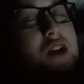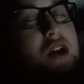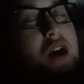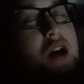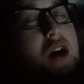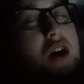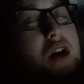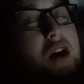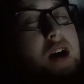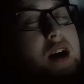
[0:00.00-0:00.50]

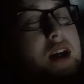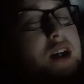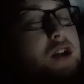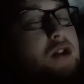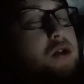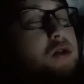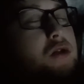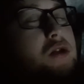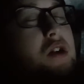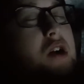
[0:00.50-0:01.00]
nah, he's
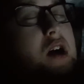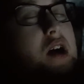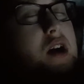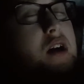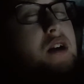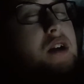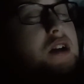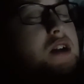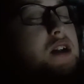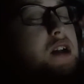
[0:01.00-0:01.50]
too
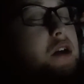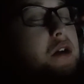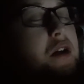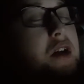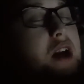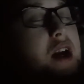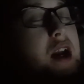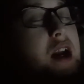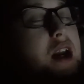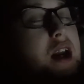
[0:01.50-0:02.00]
tired. I said,
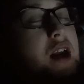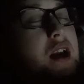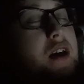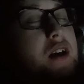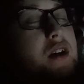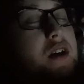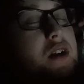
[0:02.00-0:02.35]
okay.